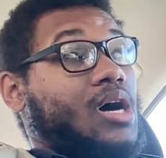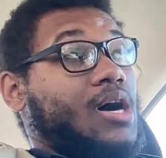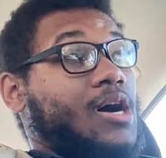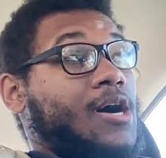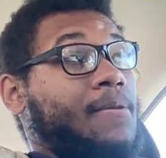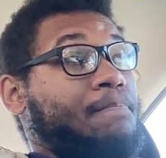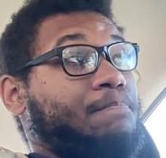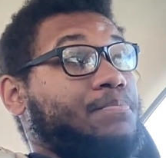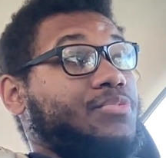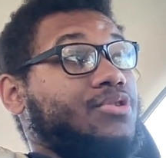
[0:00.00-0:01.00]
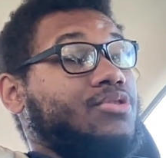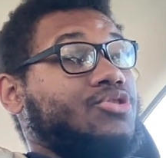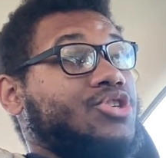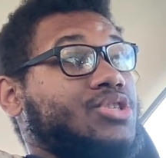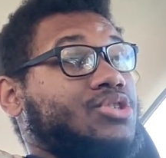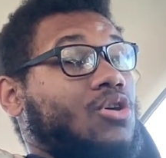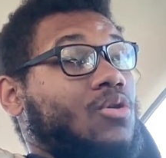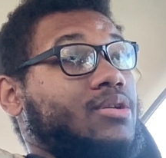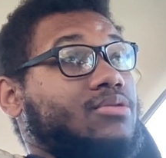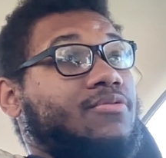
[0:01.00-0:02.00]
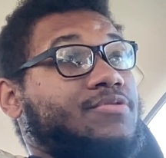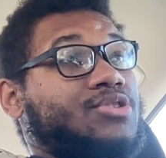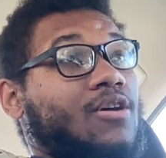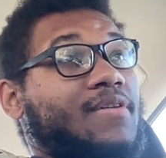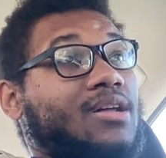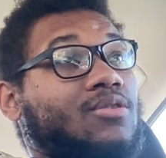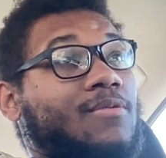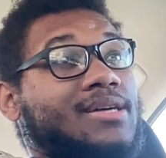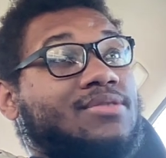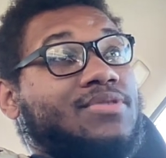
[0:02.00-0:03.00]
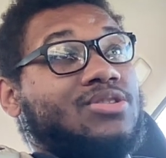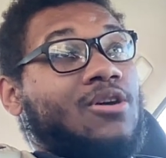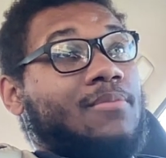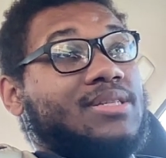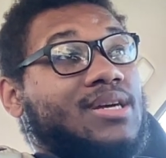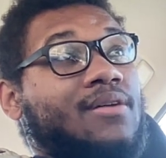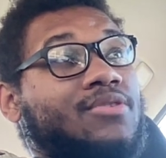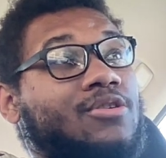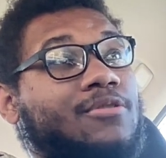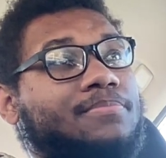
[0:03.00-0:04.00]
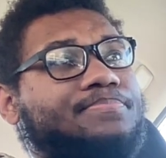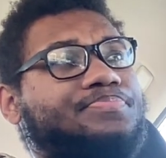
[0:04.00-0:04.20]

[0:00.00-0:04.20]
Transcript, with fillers: Um, just go and serve out the rest of his term as governor.